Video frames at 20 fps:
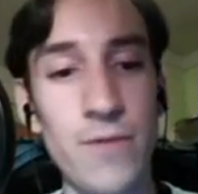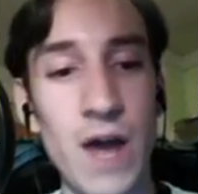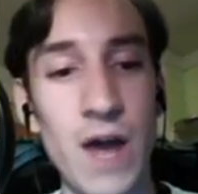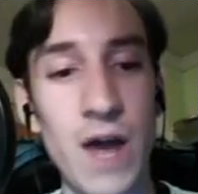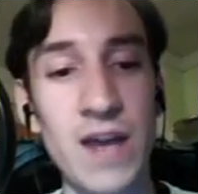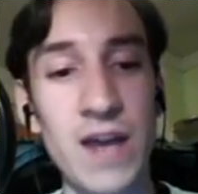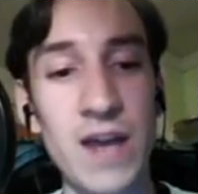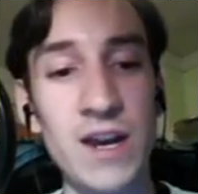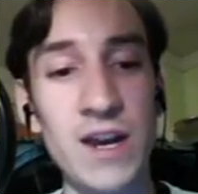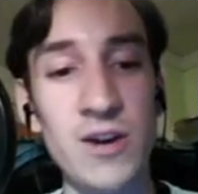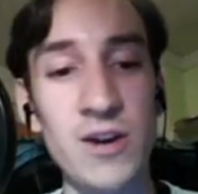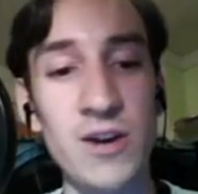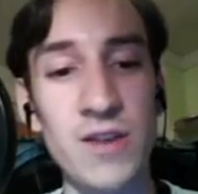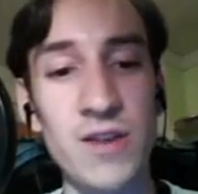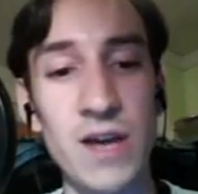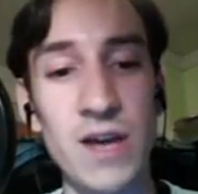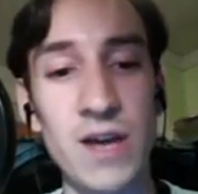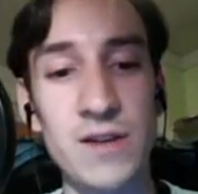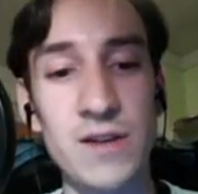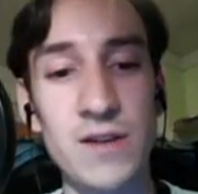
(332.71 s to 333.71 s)
I can adhere to
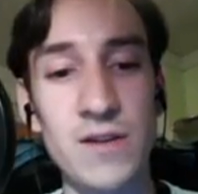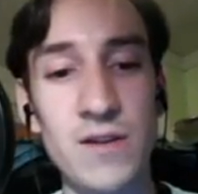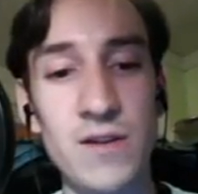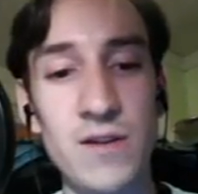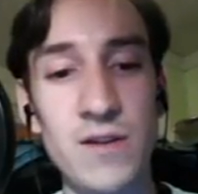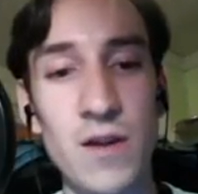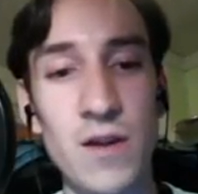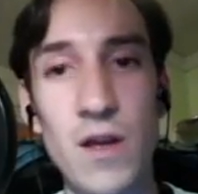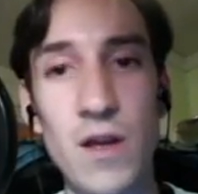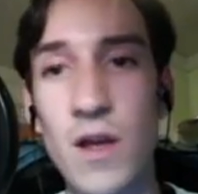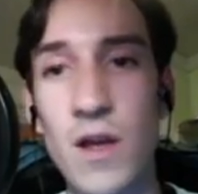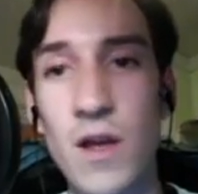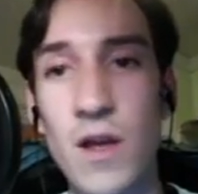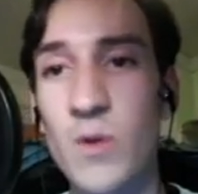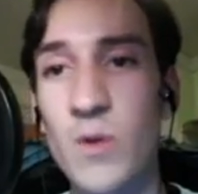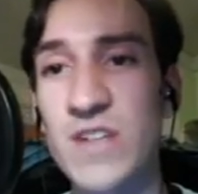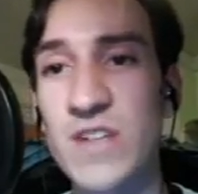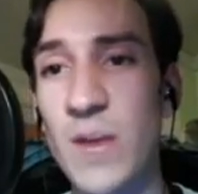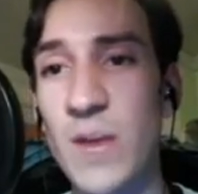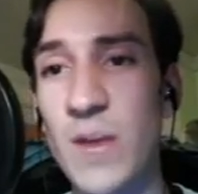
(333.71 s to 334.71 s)
that.
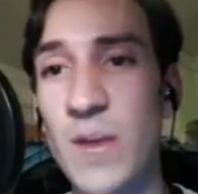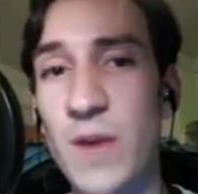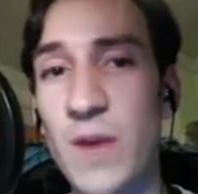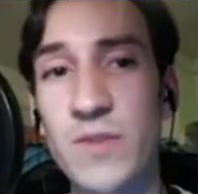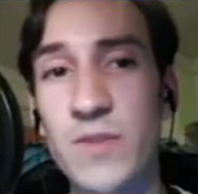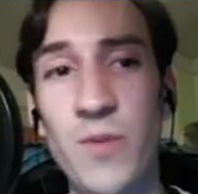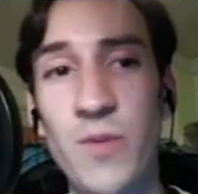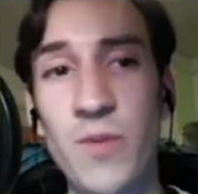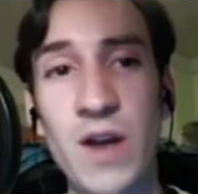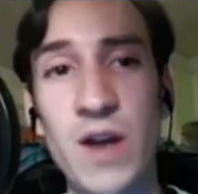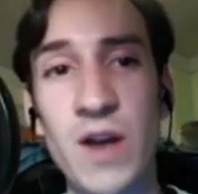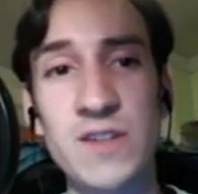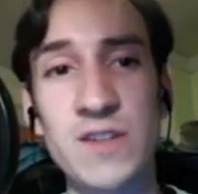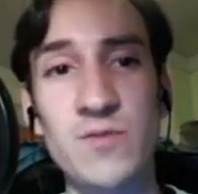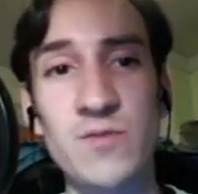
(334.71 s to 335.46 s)
Was that about the price?